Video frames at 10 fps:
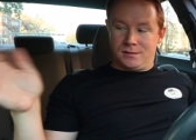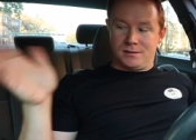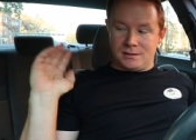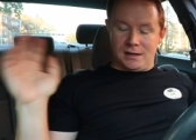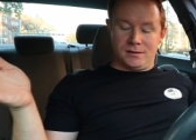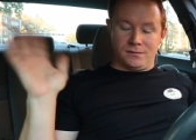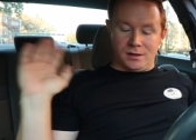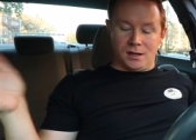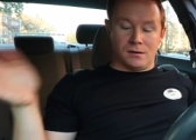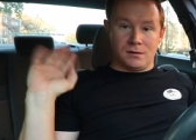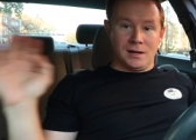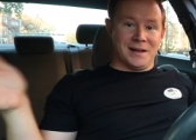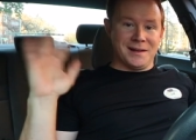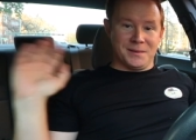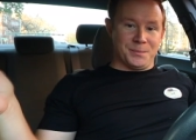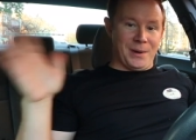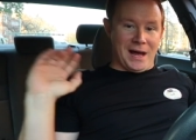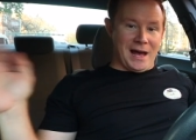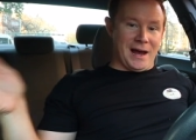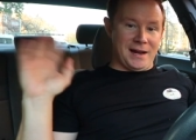Sign out the video.
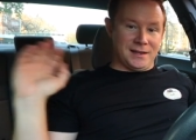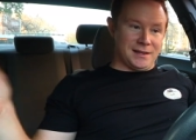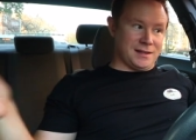Bye.